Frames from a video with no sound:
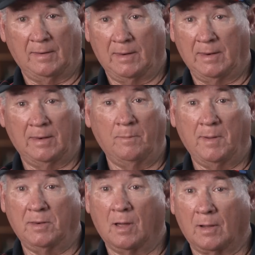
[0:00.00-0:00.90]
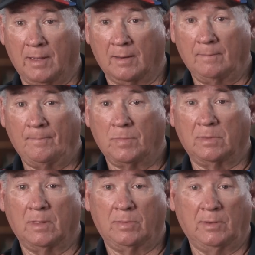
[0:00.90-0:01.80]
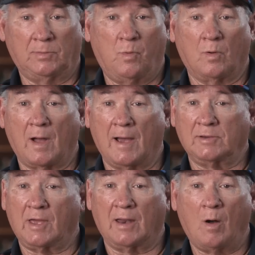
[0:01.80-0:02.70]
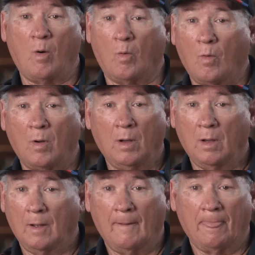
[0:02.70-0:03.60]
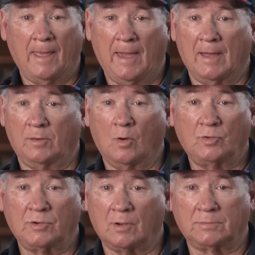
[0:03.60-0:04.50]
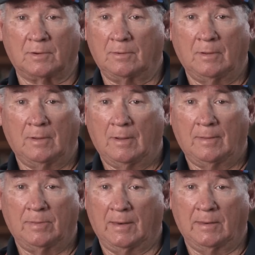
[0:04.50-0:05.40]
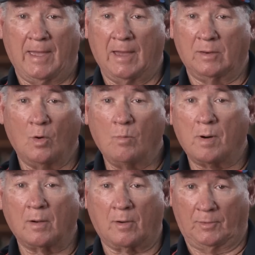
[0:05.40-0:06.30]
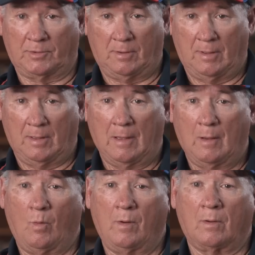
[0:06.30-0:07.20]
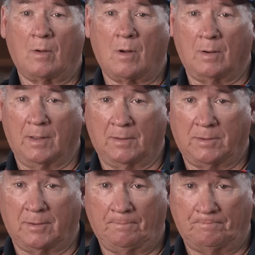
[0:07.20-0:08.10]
needed to be dug in. These poor guys had a hole. They had no shelter. They had no bunkers. We were called in to